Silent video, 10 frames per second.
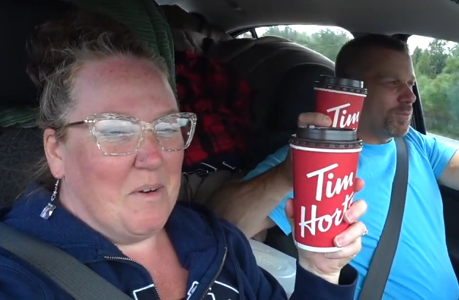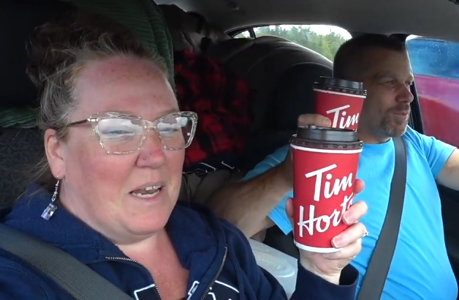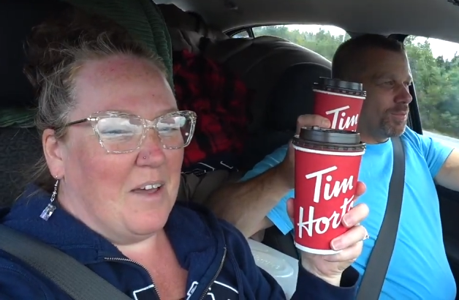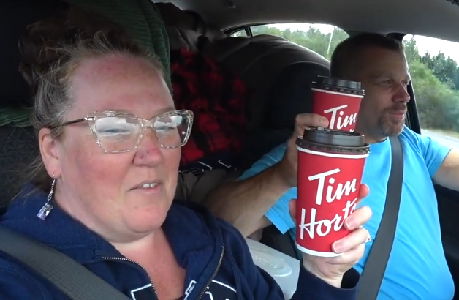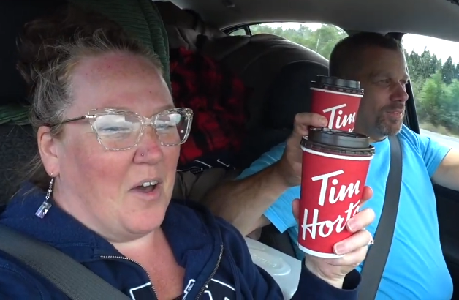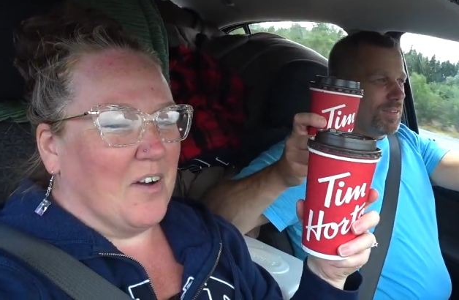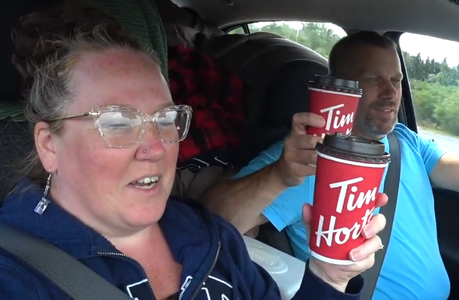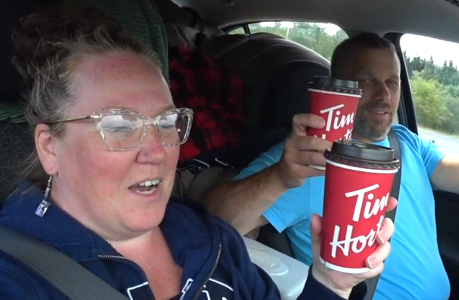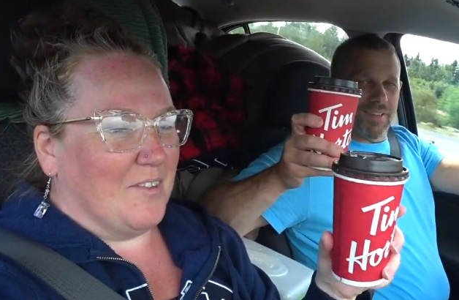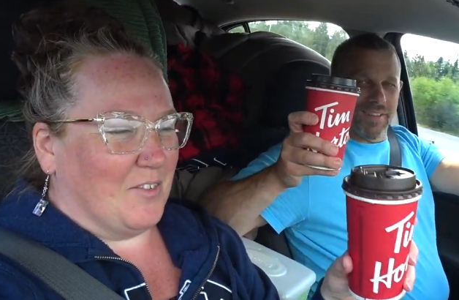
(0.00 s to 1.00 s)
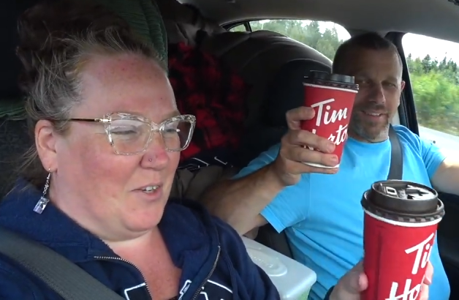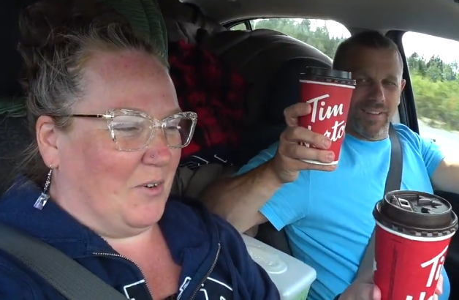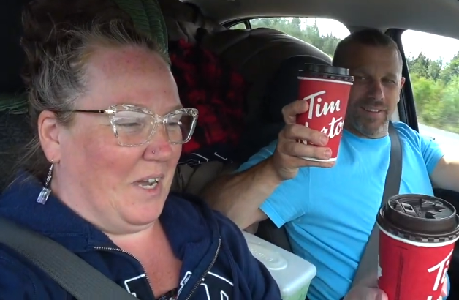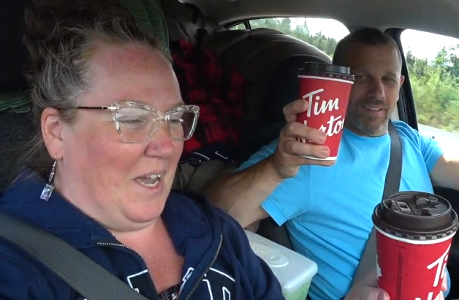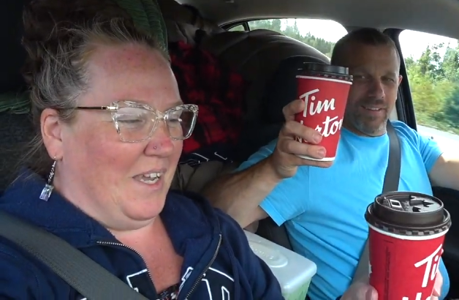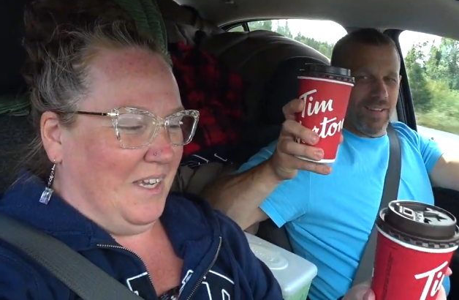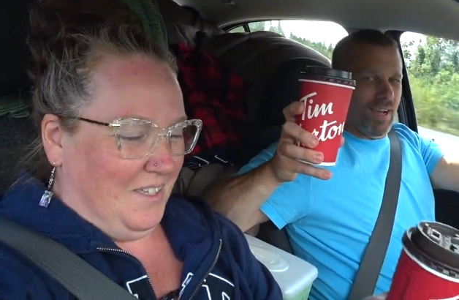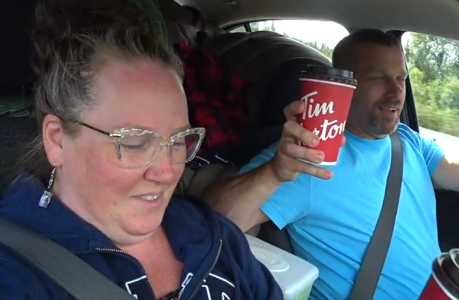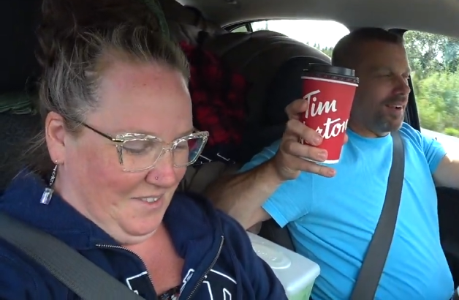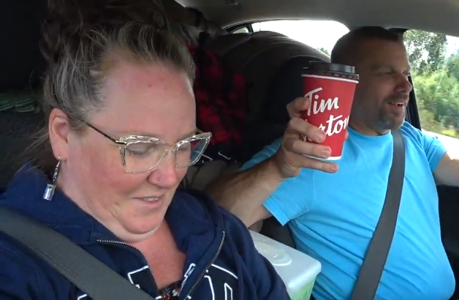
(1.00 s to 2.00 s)
Speaker 1: we love all coffee, okay? yeah.
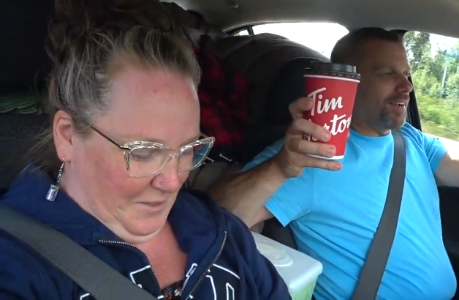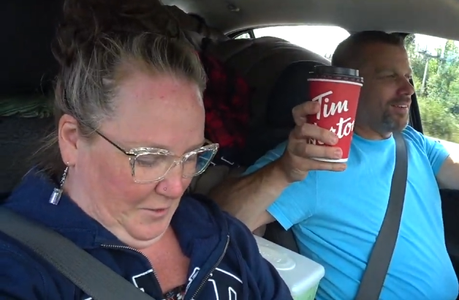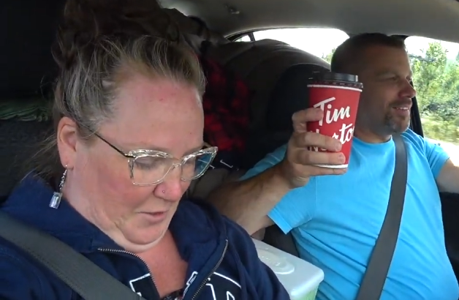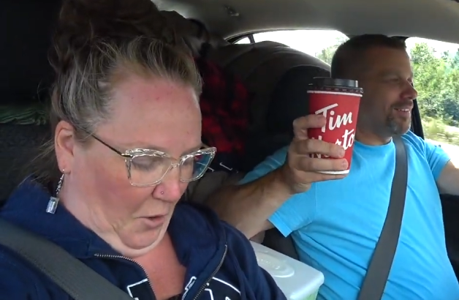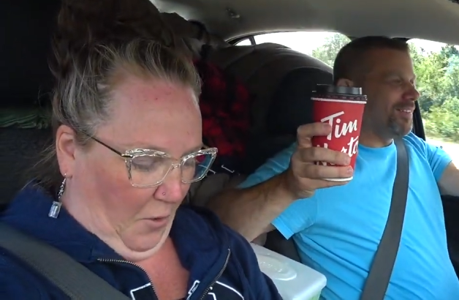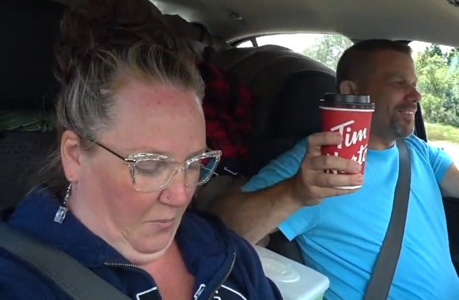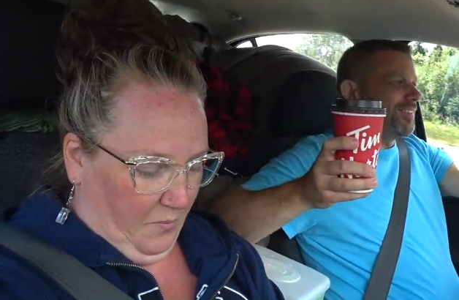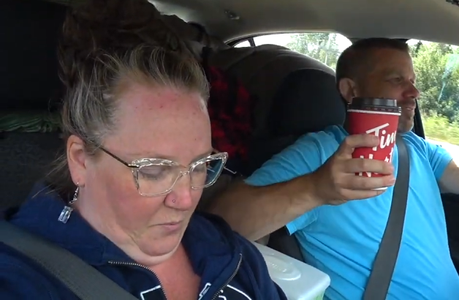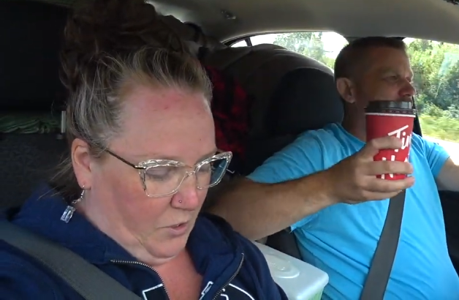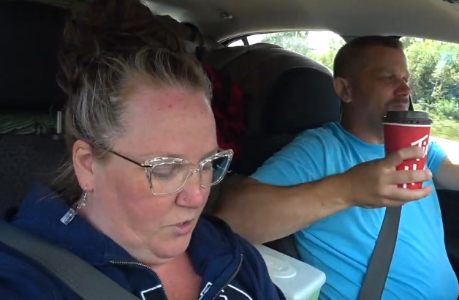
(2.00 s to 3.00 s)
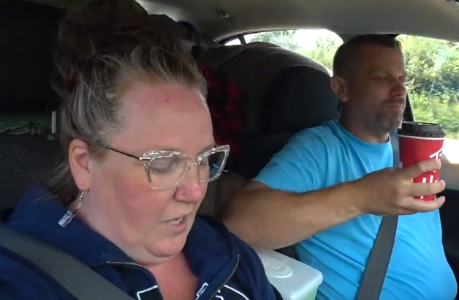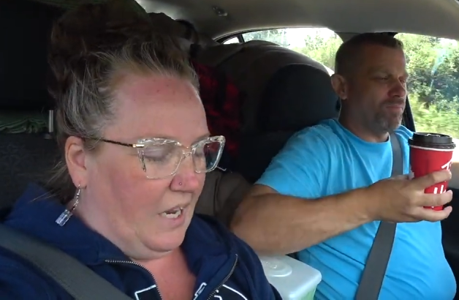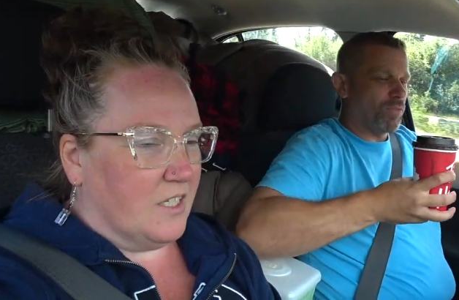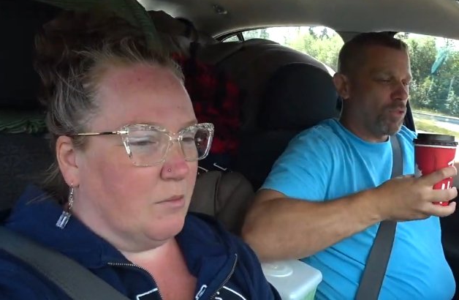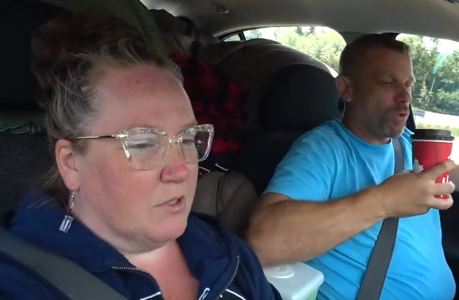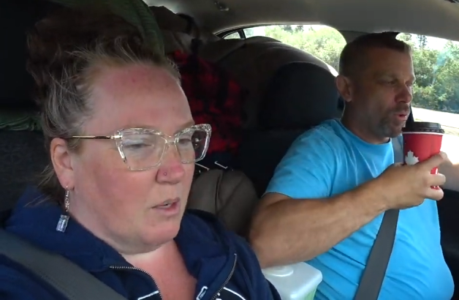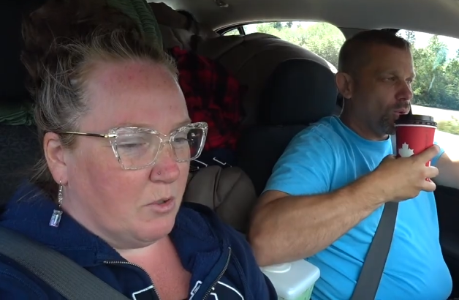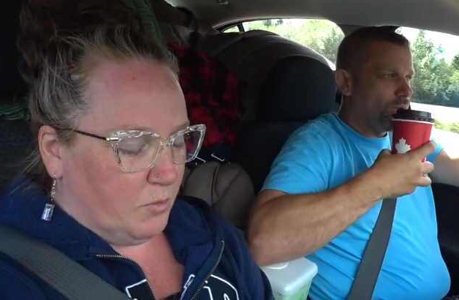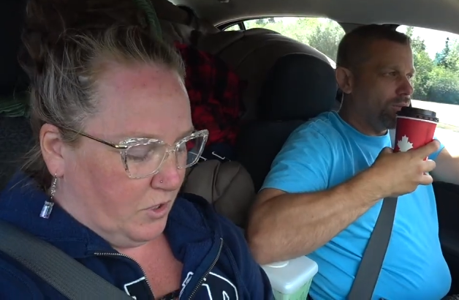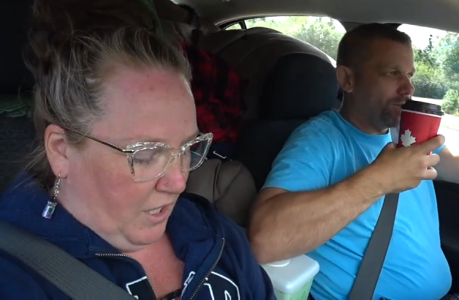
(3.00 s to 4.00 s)
yeah, yeah. What'd you get? Double double?
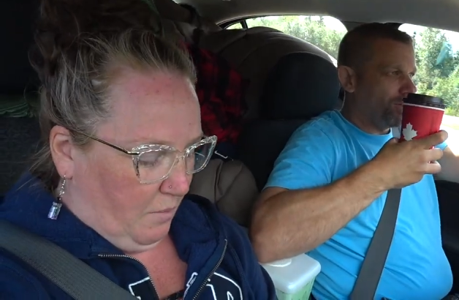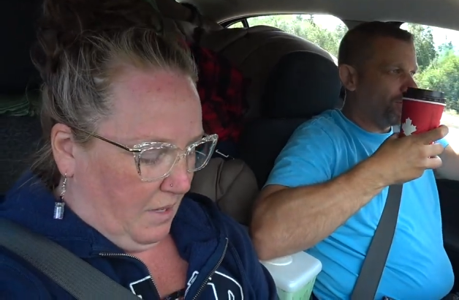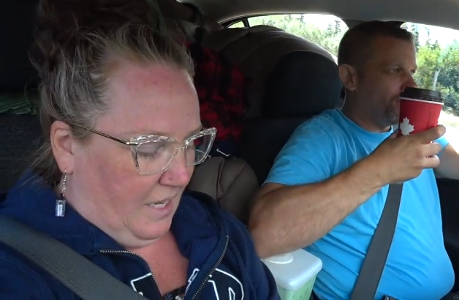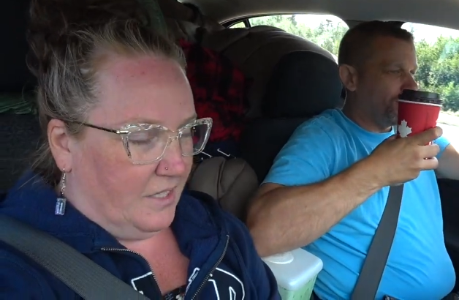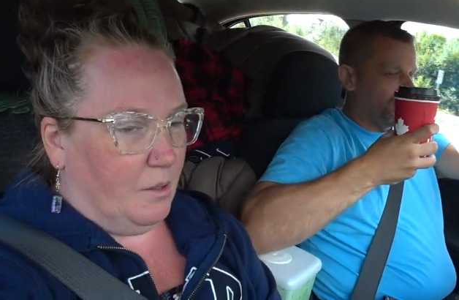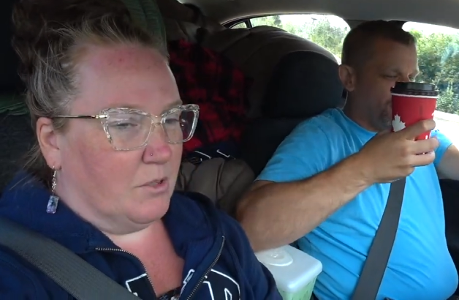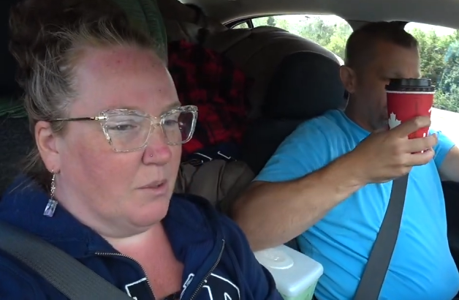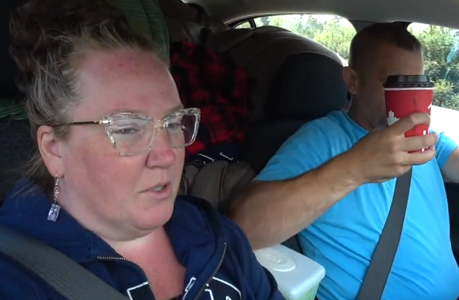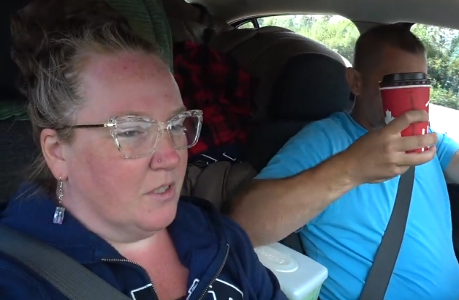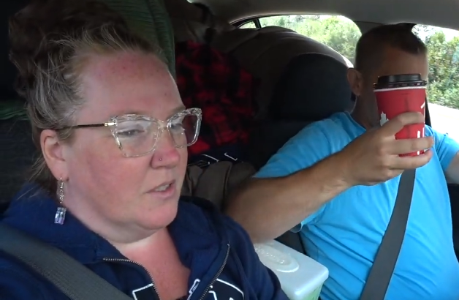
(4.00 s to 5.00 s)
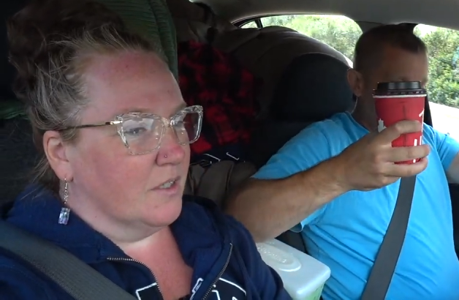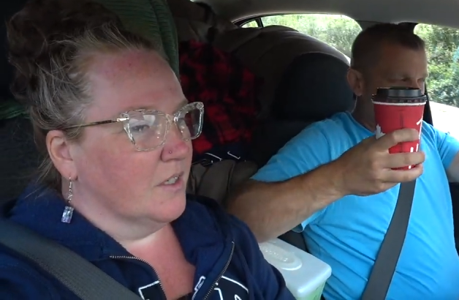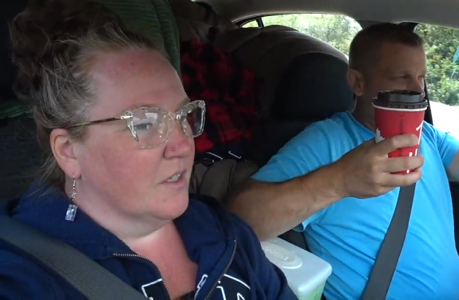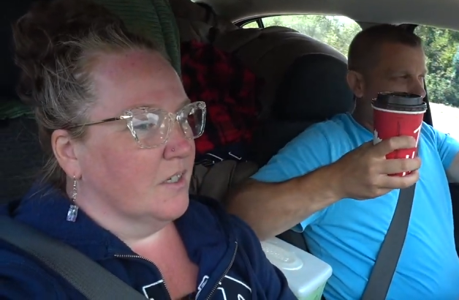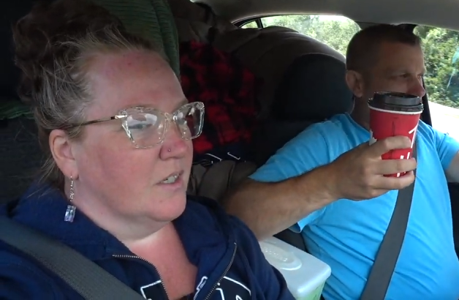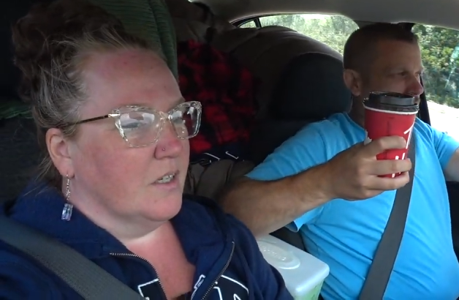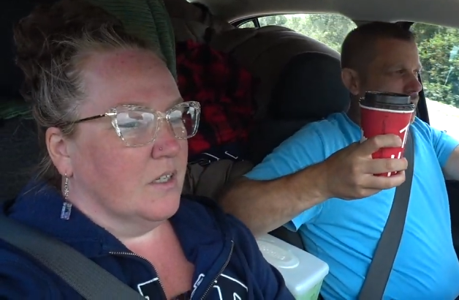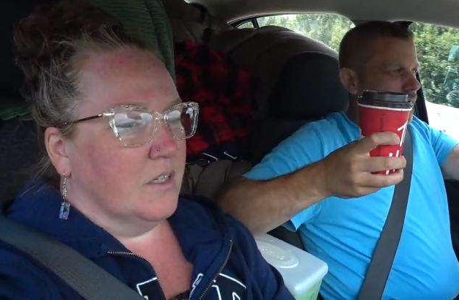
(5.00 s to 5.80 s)
What'd you get me? Double double? Double double. I got